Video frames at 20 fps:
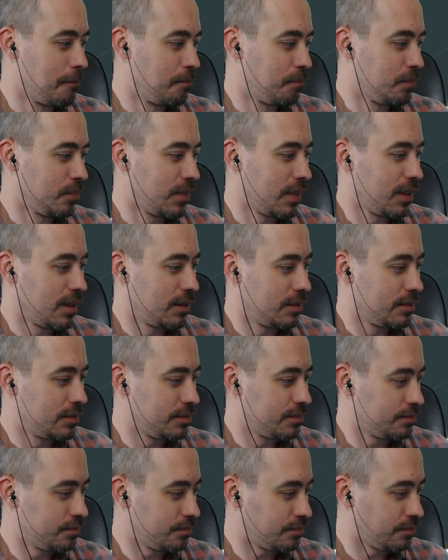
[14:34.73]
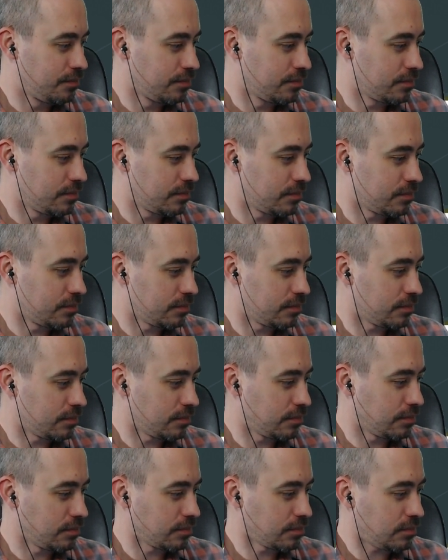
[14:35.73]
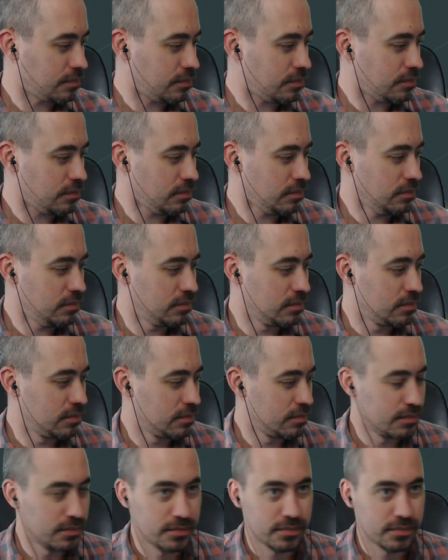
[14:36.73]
No one is speaking in this clip.